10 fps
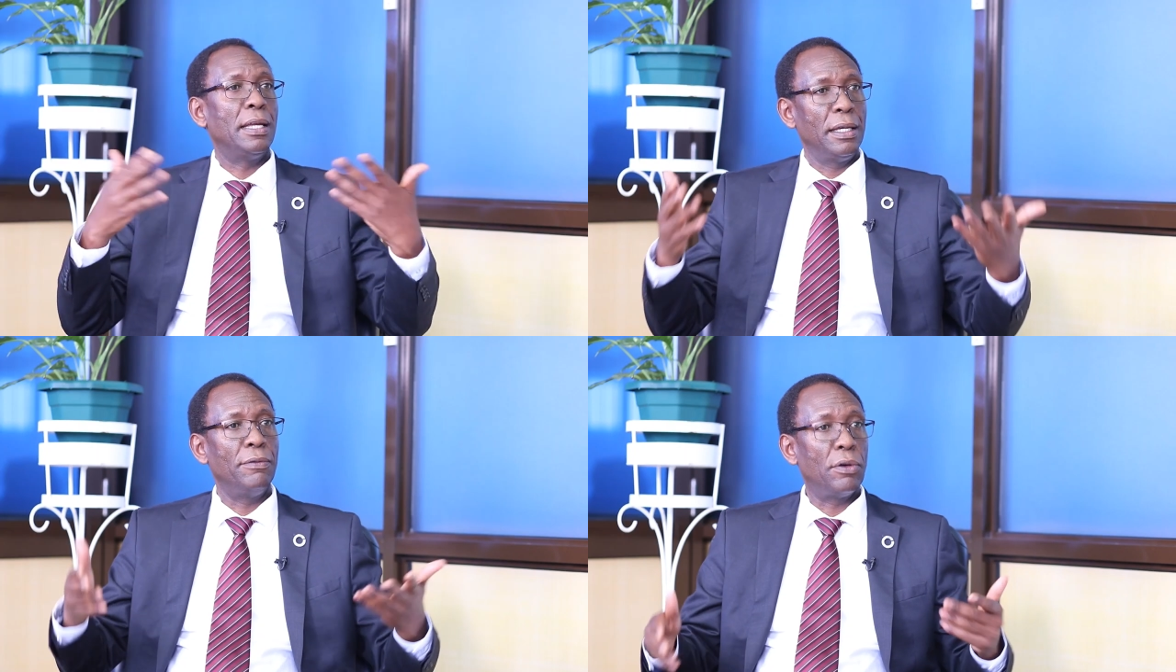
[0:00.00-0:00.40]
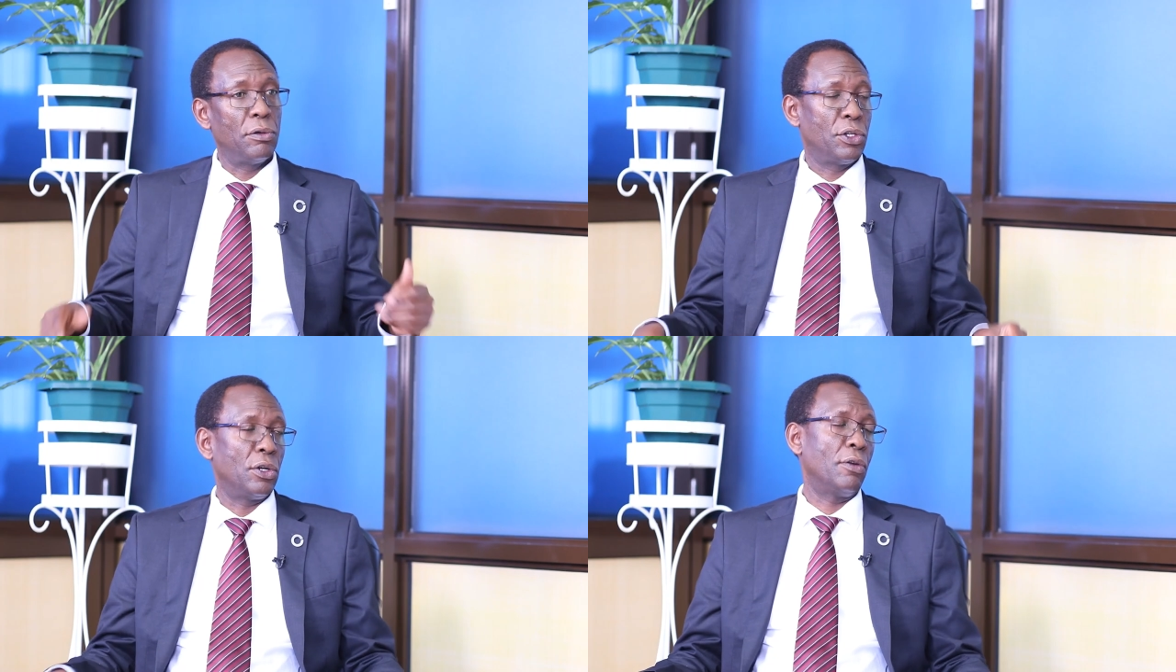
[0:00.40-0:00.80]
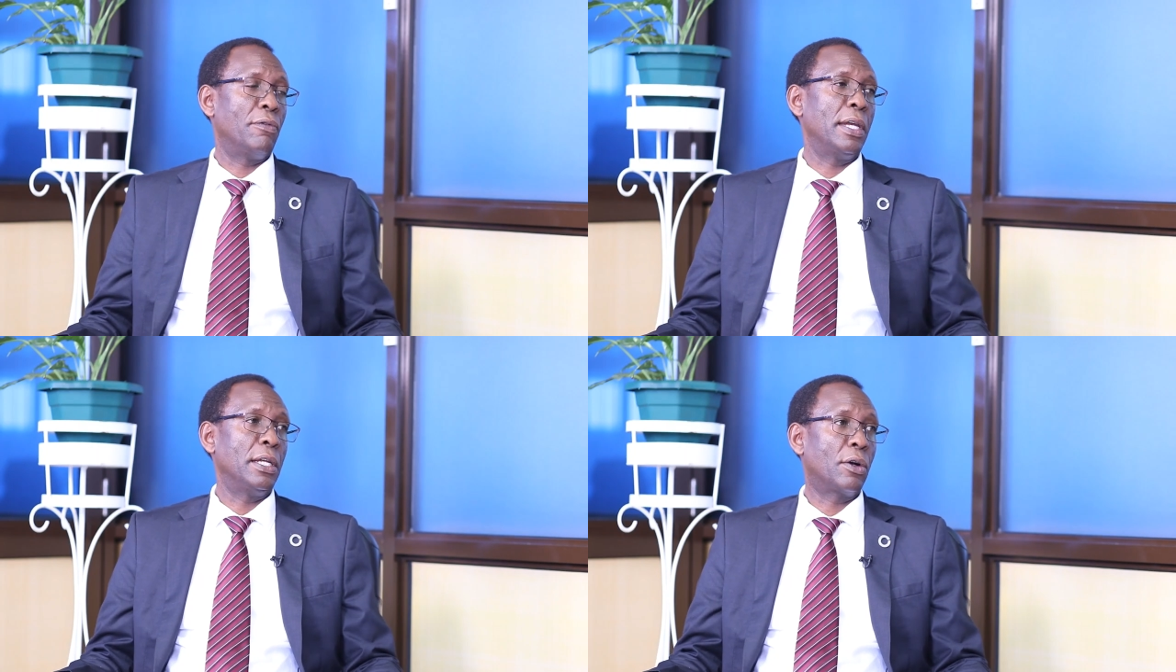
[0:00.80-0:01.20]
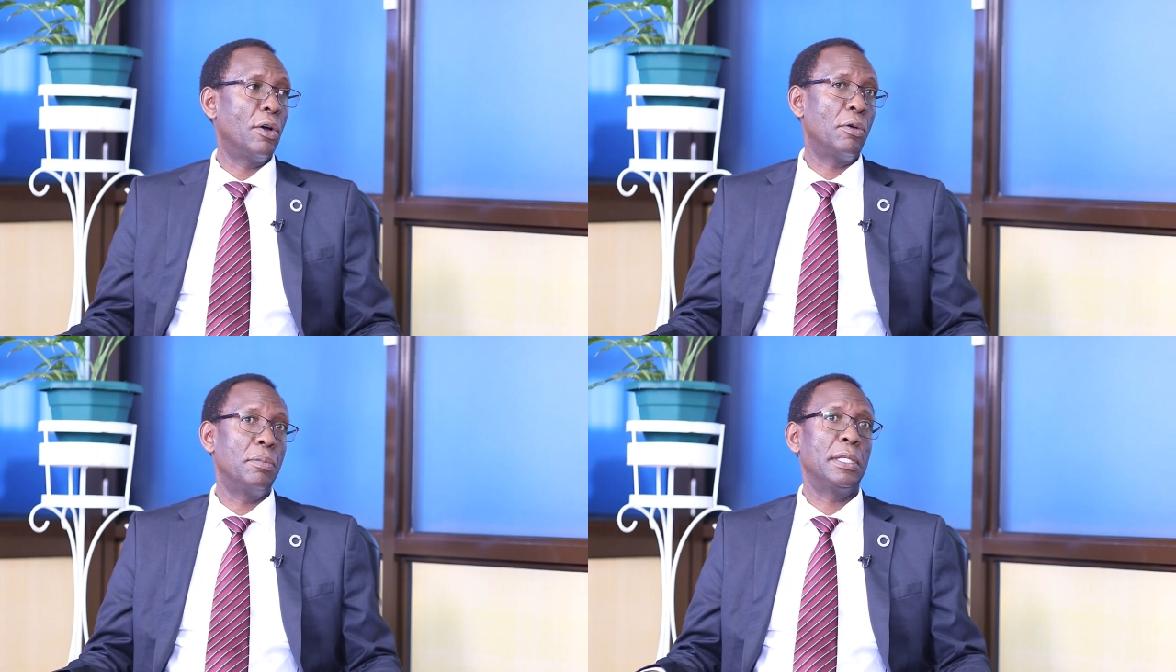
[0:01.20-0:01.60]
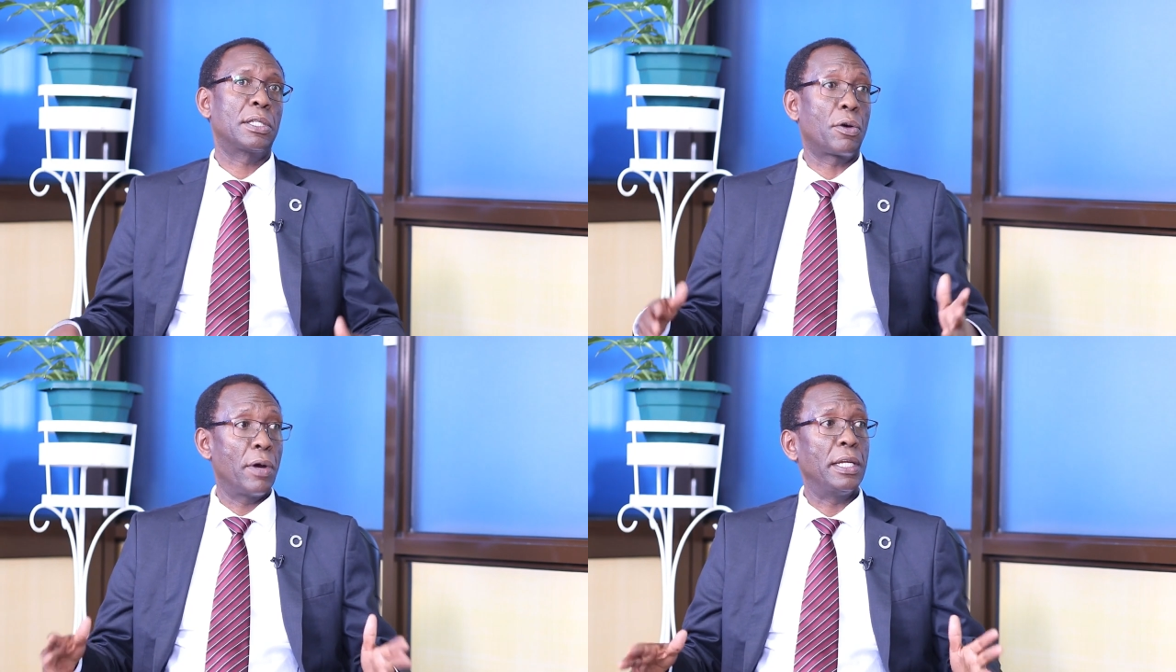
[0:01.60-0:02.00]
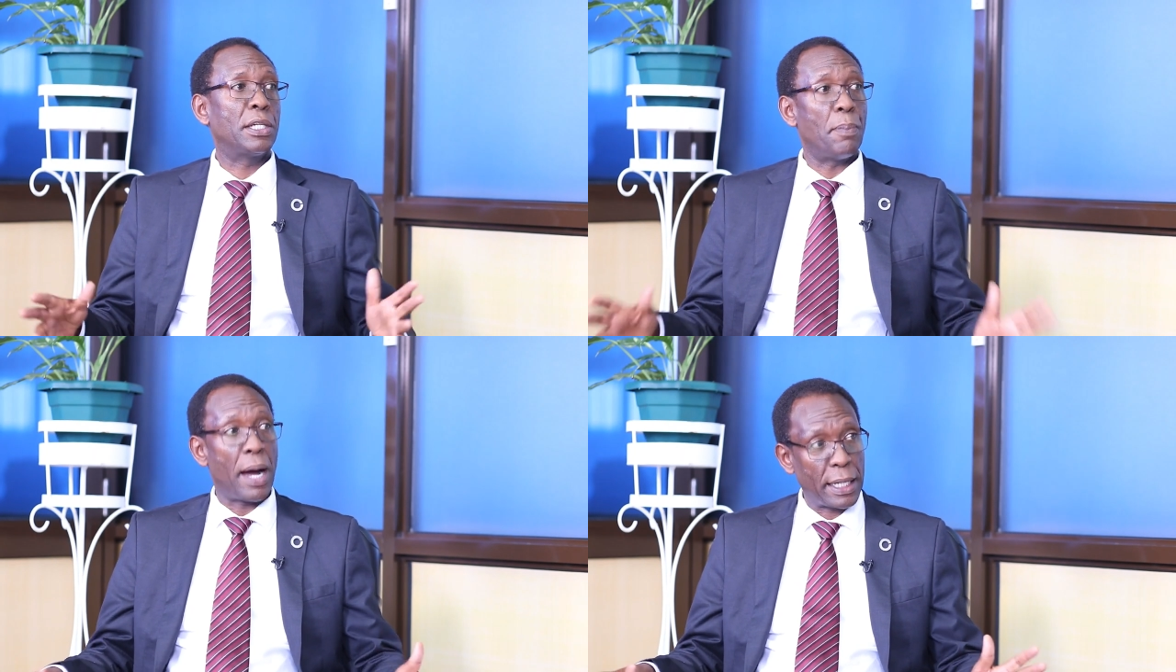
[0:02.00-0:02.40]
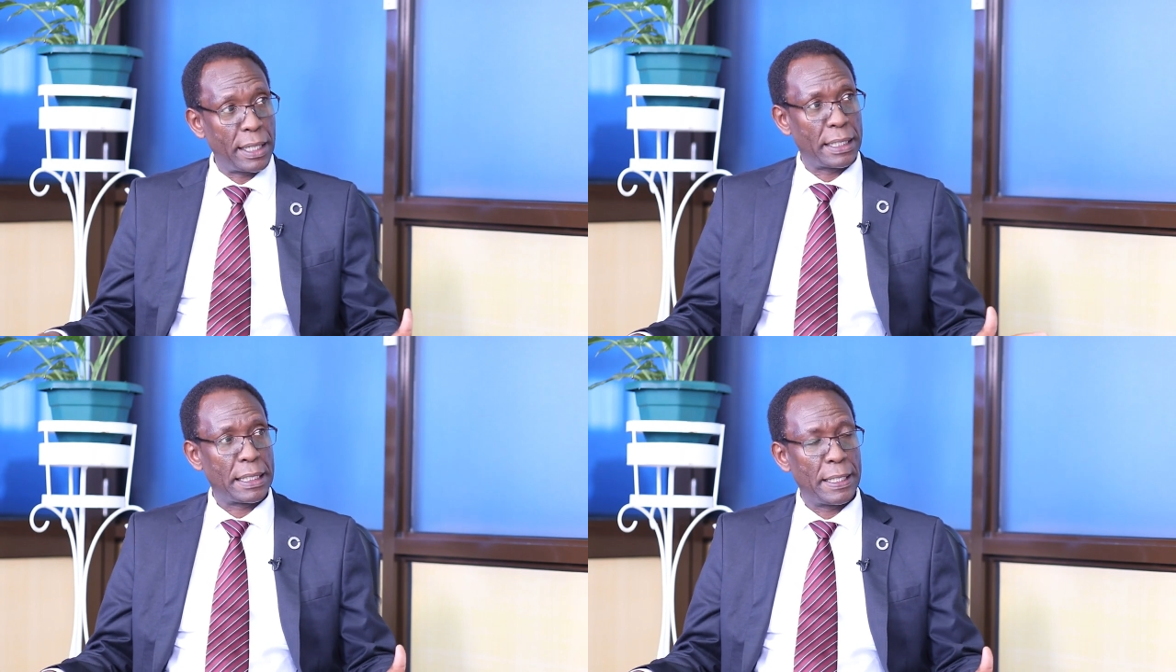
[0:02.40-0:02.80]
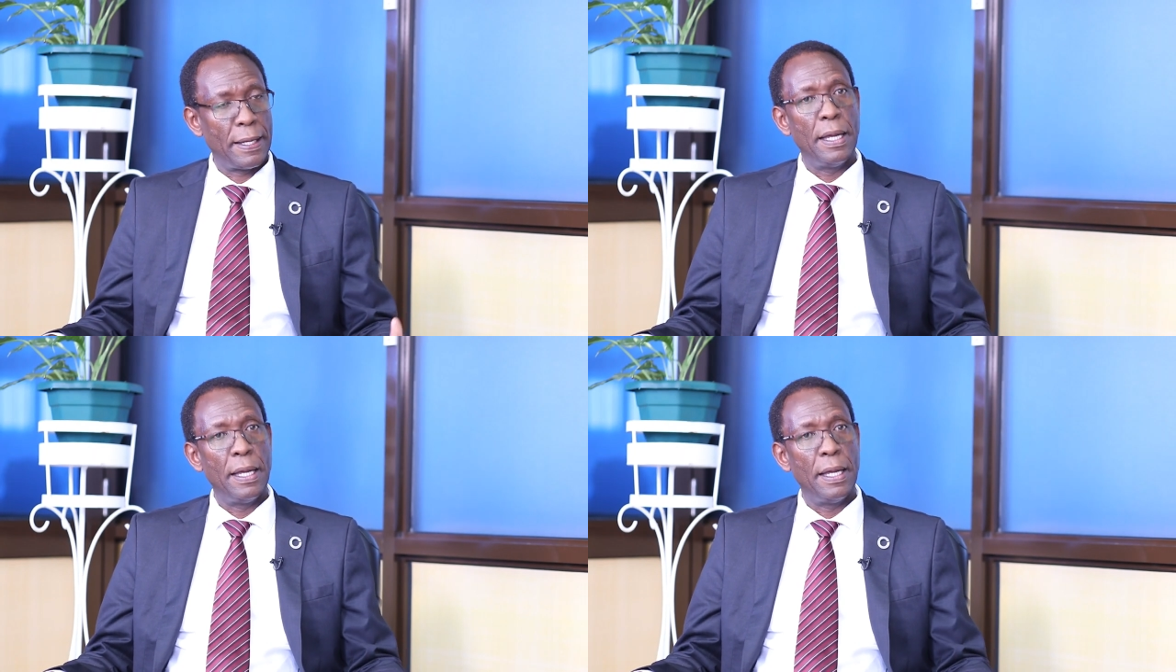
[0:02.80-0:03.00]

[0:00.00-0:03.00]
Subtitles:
the evolution of an economy's credit market.